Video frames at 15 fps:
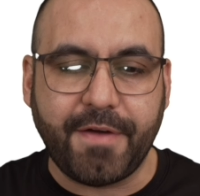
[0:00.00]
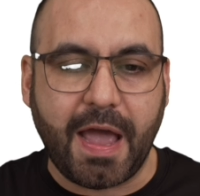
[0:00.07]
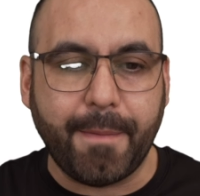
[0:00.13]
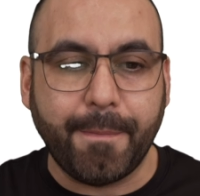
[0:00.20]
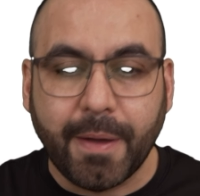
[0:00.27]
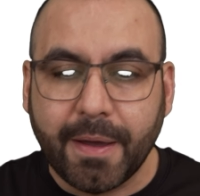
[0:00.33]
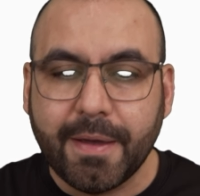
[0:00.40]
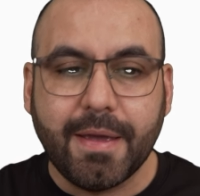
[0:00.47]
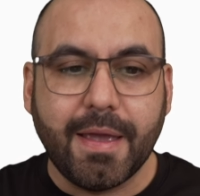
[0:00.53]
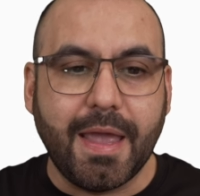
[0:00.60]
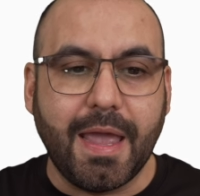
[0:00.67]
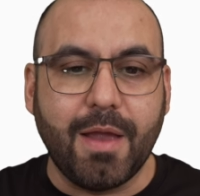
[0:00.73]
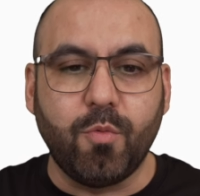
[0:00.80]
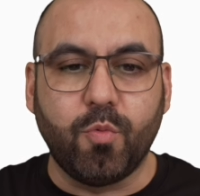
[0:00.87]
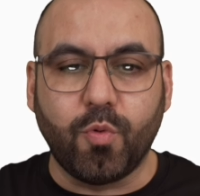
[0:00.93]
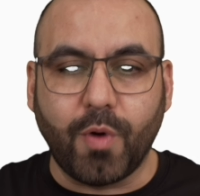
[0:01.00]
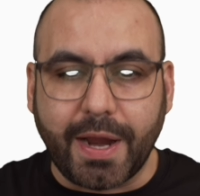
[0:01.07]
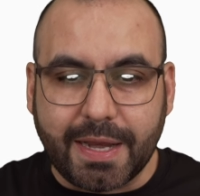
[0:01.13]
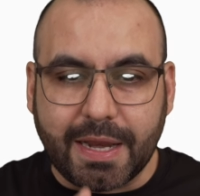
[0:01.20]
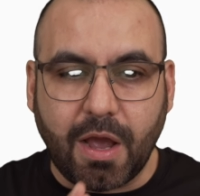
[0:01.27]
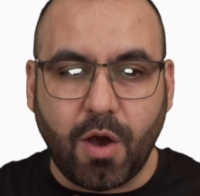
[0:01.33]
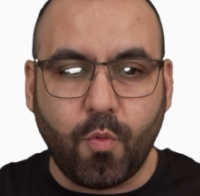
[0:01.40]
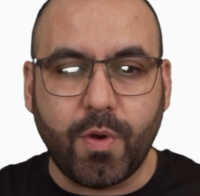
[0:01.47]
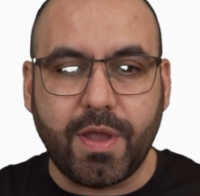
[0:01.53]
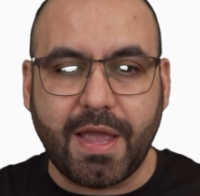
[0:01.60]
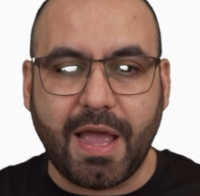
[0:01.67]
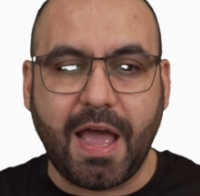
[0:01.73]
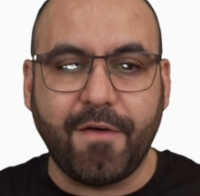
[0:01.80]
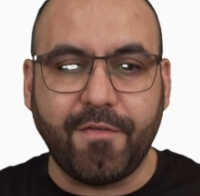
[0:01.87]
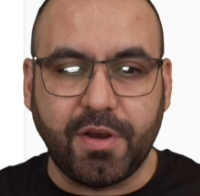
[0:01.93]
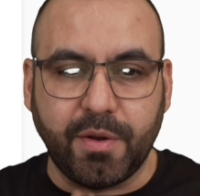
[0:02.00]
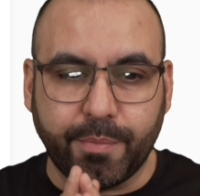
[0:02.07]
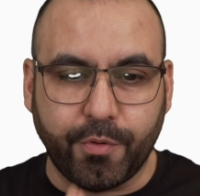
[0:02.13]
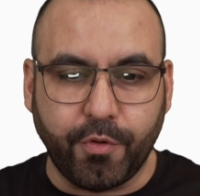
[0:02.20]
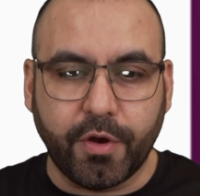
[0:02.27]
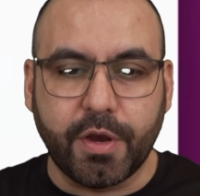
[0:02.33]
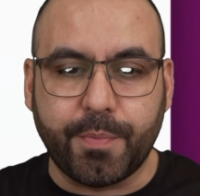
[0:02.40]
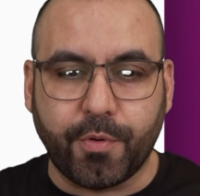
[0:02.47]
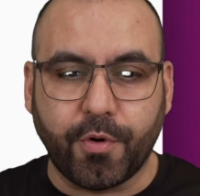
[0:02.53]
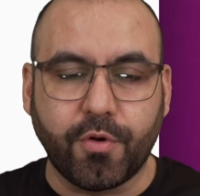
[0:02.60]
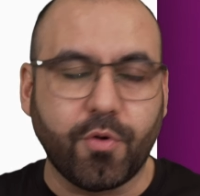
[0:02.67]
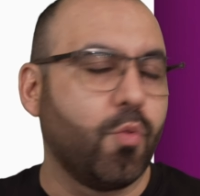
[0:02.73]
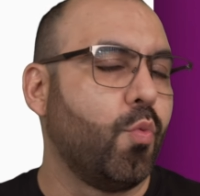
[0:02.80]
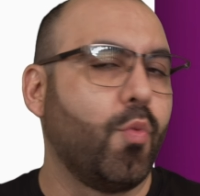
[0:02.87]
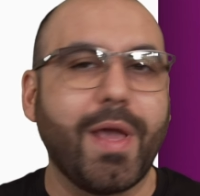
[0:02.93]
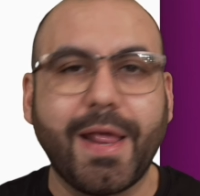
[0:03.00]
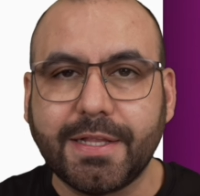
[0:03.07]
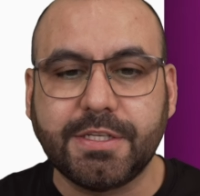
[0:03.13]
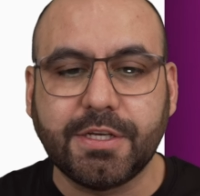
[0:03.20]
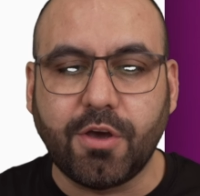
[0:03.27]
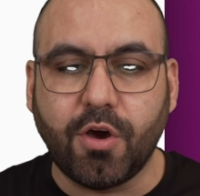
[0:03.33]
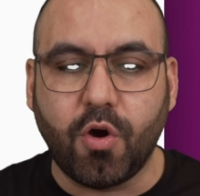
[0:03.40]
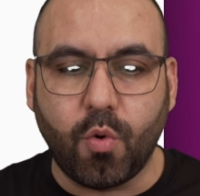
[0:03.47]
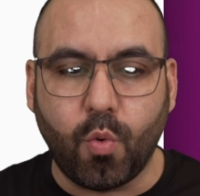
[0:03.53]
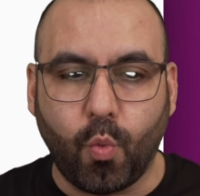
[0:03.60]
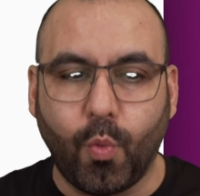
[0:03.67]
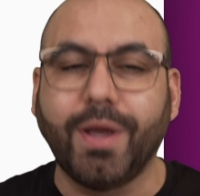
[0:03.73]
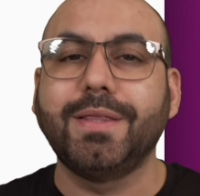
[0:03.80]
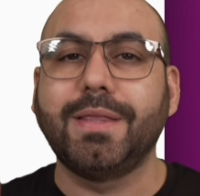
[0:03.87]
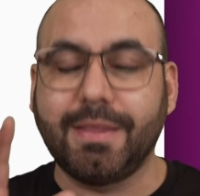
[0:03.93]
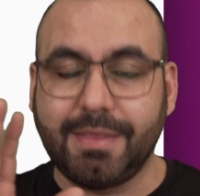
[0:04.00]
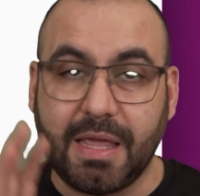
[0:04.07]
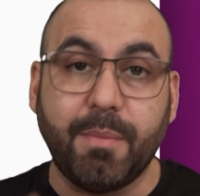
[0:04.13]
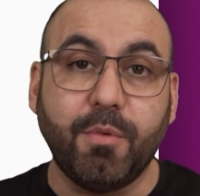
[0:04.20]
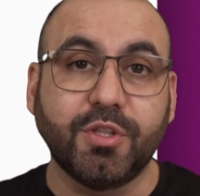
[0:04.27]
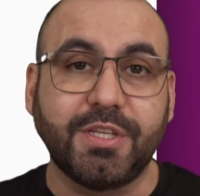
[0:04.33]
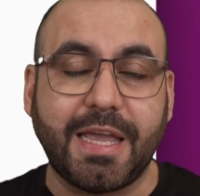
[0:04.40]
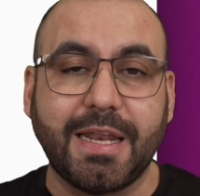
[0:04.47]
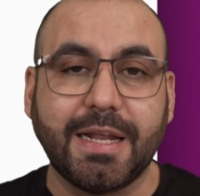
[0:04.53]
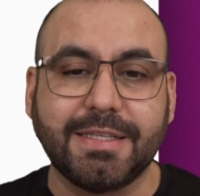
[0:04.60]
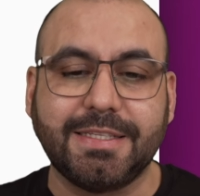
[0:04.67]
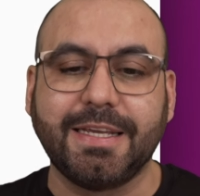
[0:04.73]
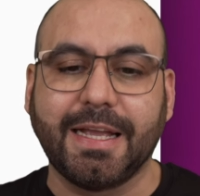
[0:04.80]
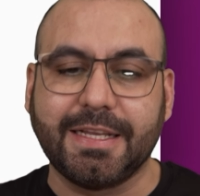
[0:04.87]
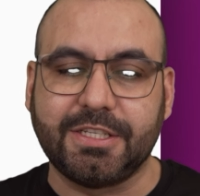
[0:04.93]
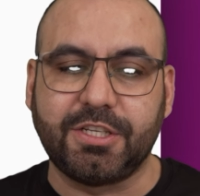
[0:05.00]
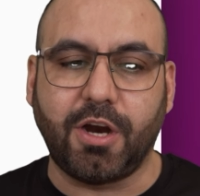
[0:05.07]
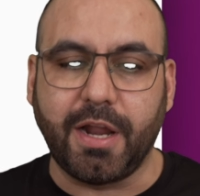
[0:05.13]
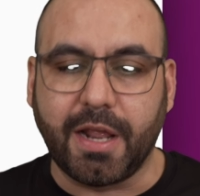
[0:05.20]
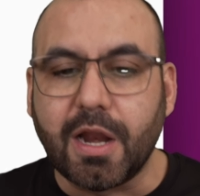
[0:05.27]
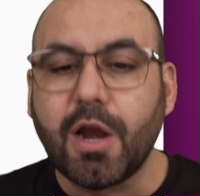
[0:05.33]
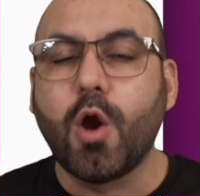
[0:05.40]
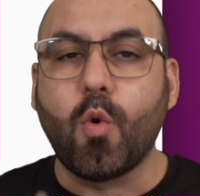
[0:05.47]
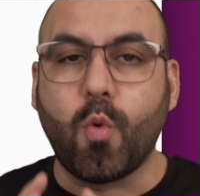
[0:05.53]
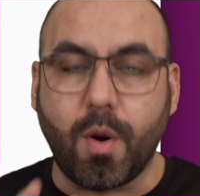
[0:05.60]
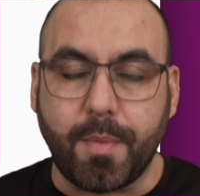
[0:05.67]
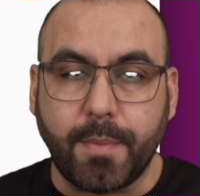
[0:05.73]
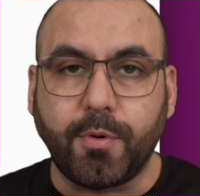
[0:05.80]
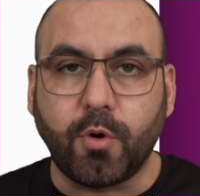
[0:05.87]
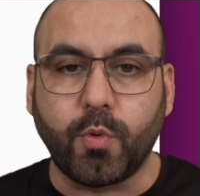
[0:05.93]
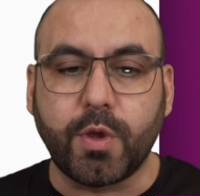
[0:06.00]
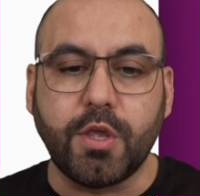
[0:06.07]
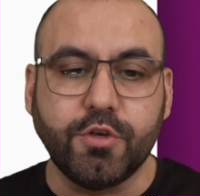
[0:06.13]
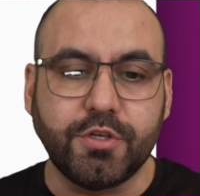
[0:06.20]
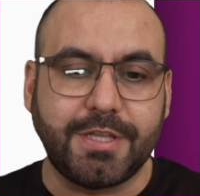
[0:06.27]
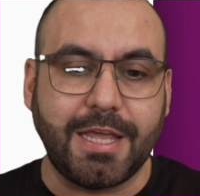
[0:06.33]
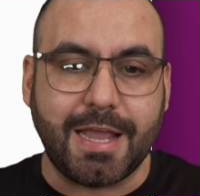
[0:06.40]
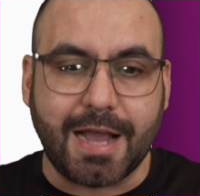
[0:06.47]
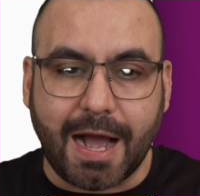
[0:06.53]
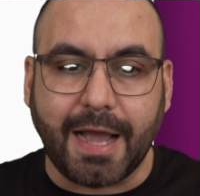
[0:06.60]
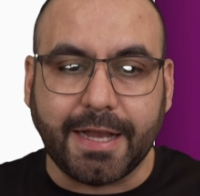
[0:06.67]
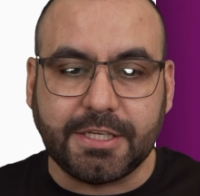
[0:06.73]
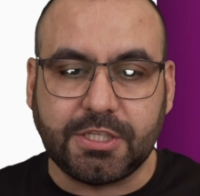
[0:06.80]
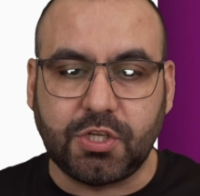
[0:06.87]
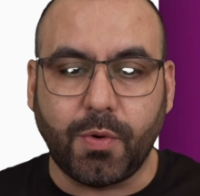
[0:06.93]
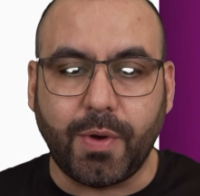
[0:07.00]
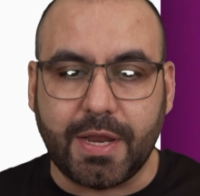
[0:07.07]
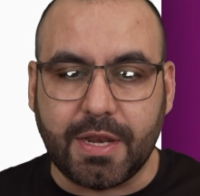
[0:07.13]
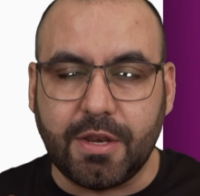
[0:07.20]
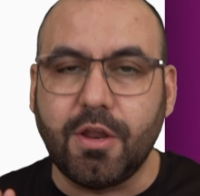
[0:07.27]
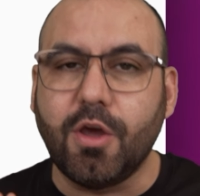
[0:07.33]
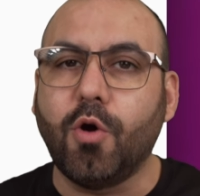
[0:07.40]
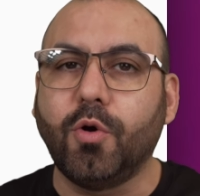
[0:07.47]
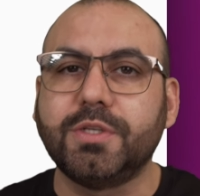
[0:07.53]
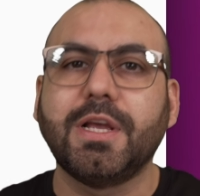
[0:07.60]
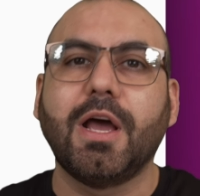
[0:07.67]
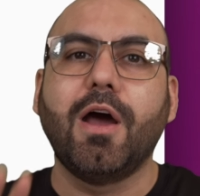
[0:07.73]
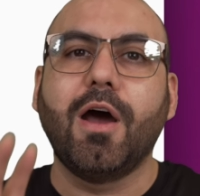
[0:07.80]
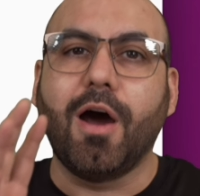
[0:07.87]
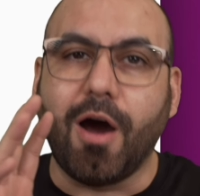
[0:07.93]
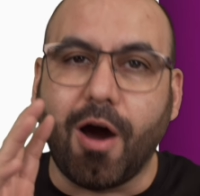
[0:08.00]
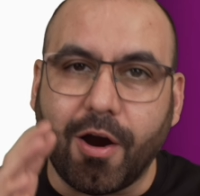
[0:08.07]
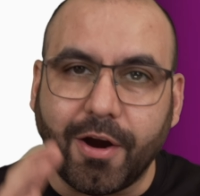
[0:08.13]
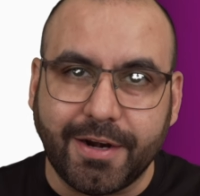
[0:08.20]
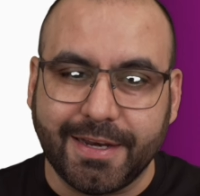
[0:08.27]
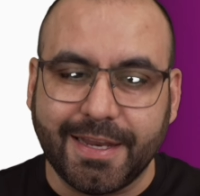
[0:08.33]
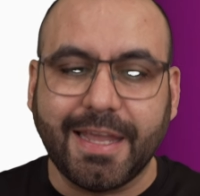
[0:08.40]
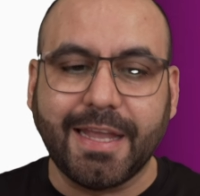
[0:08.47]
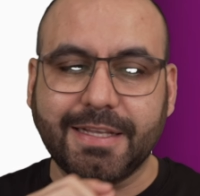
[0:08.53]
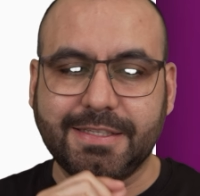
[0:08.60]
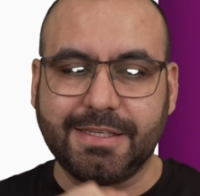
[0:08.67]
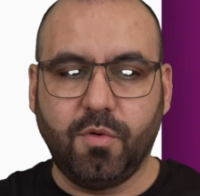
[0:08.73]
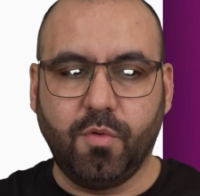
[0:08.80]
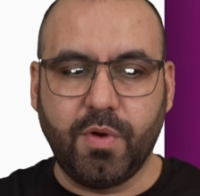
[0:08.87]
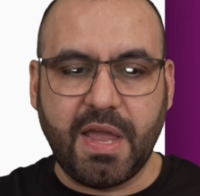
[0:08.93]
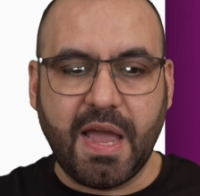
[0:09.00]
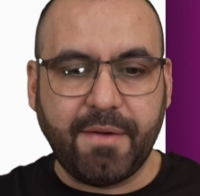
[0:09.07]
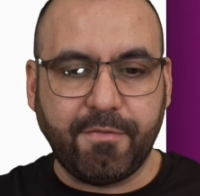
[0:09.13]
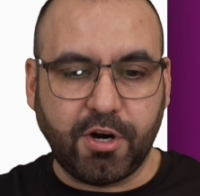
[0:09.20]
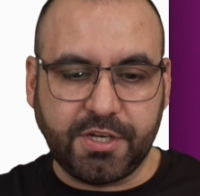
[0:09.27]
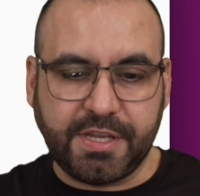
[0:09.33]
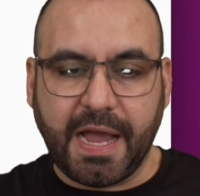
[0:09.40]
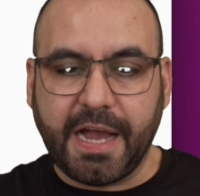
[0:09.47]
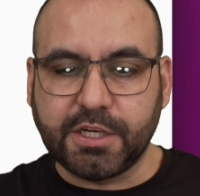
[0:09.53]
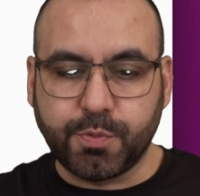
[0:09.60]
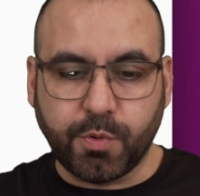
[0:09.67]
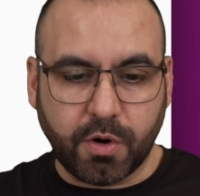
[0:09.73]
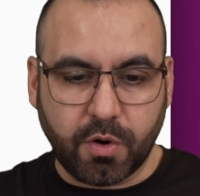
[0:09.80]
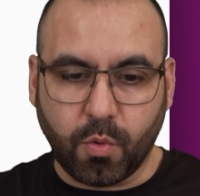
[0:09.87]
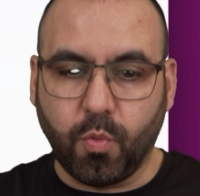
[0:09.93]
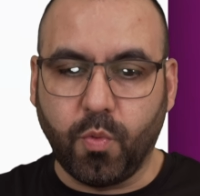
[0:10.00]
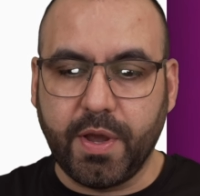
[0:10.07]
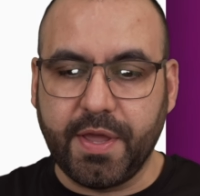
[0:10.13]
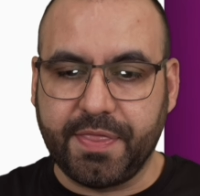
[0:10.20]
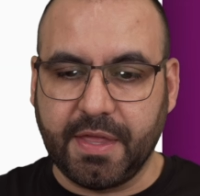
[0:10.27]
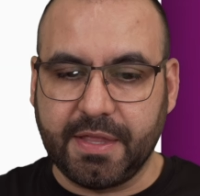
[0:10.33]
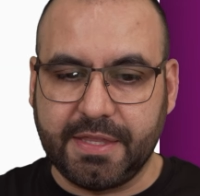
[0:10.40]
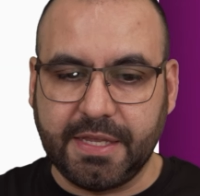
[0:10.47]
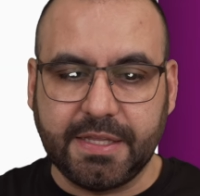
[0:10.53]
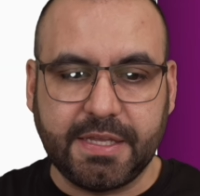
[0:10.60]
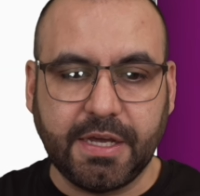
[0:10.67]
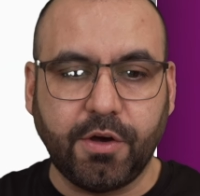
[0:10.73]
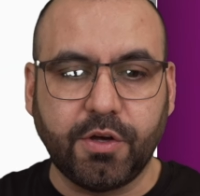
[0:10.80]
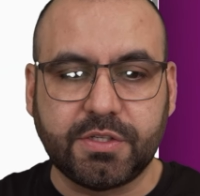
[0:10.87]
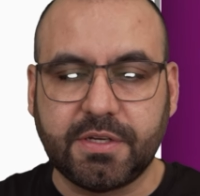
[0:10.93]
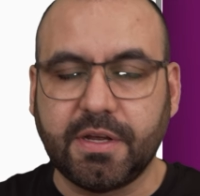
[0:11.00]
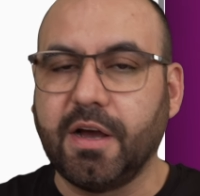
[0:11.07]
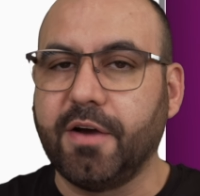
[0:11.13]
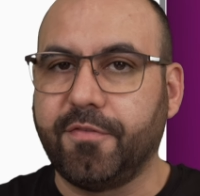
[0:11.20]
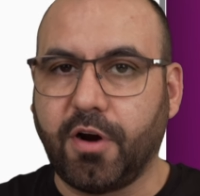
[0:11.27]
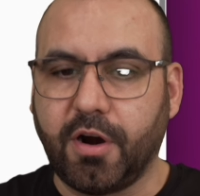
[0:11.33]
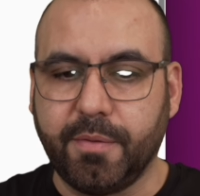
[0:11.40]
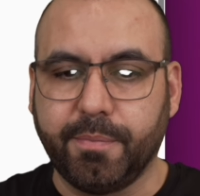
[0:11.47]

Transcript: app. And right now we have an employee portal ready to go with demo data to get started. Remember, we used AI so it knows our needs. We have our dashboard with details of our